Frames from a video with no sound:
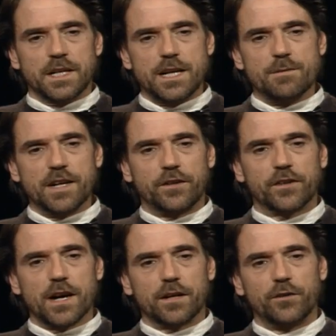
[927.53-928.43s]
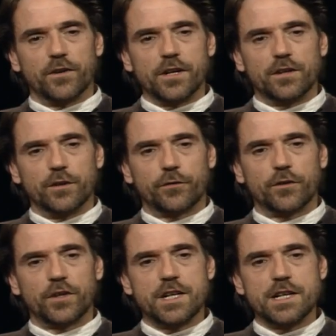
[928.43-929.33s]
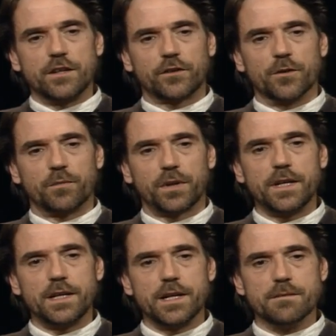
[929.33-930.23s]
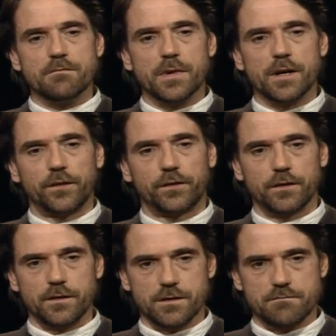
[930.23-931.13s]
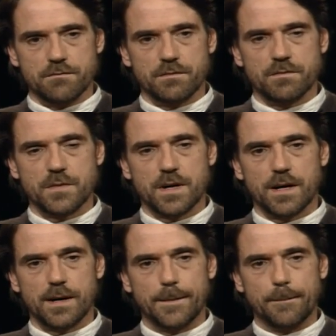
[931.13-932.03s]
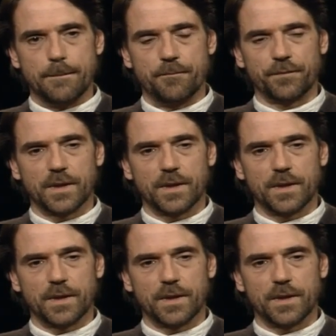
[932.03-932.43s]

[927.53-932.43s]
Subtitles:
He makes his characters very different. He is completely immersed in them.